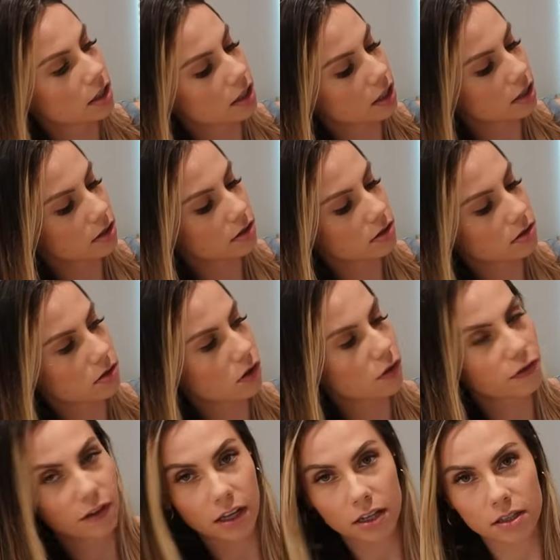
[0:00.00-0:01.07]
That is so
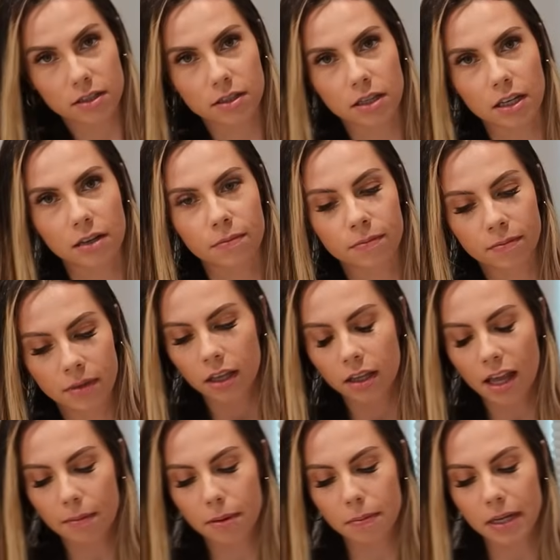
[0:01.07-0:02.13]
fancy.
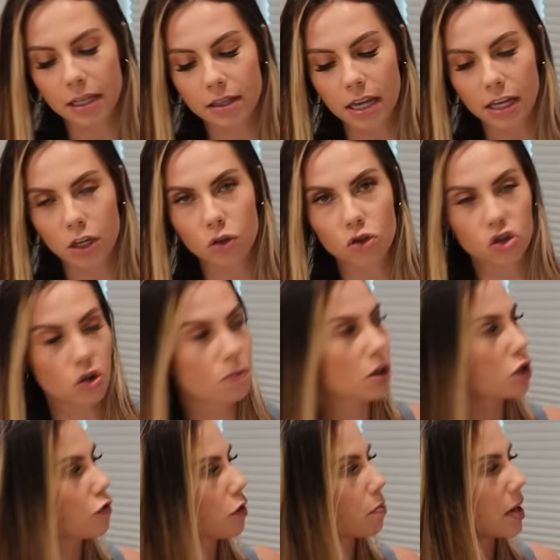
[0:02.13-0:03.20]
Llamabean, thank you so
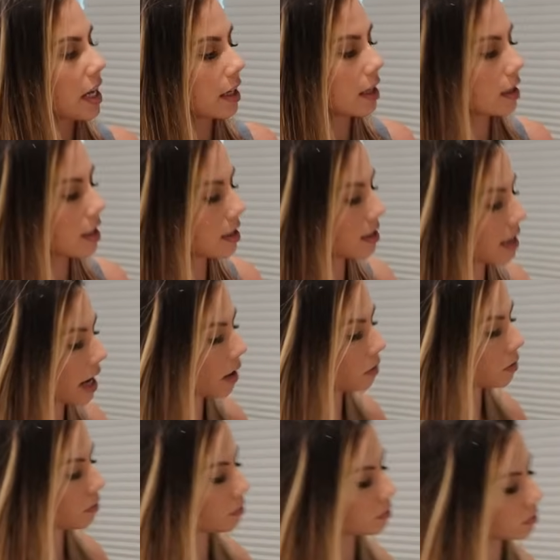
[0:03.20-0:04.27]
much for picking this out.
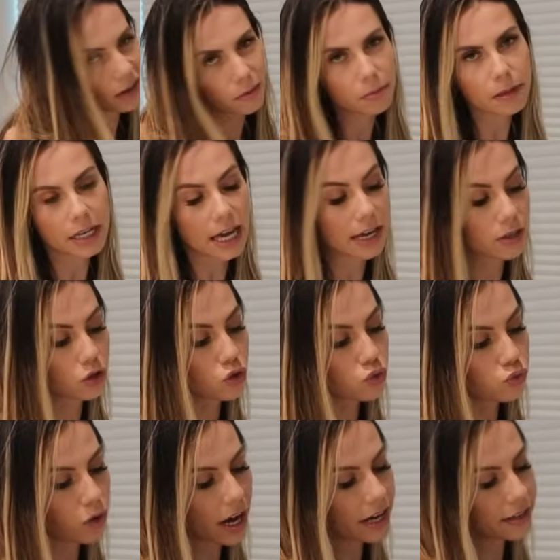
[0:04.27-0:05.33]
Llamabean has
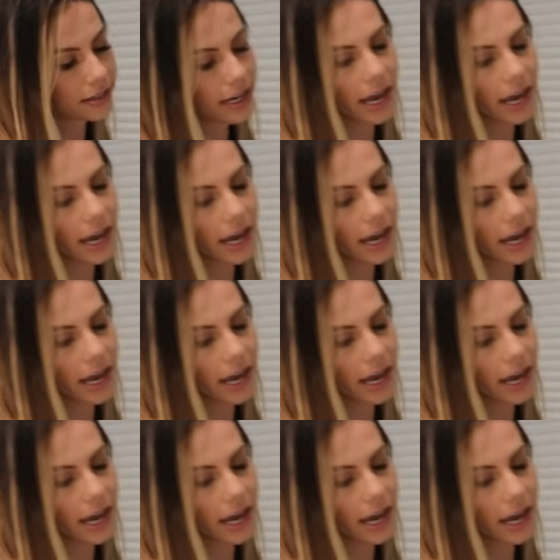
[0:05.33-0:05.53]
great